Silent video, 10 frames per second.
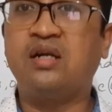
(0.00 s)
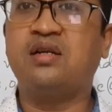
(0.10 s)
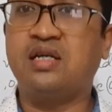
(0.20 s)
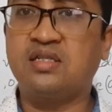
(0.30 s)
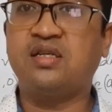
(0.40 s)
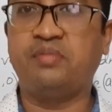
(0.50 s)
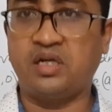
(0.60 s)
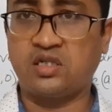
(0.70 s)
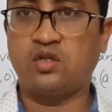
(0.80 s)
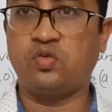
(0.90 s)
Doesn't
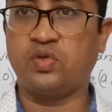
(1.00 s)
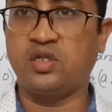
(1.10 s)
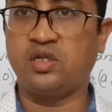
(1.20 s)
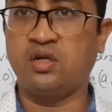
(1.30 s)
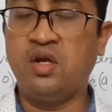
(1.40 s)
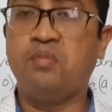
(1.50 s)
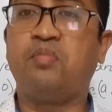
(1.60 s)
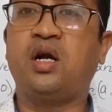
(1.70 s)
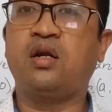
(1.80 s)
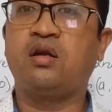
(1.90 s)
mention over there.
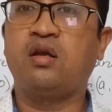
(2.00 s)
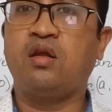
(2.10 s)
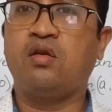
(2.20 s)
But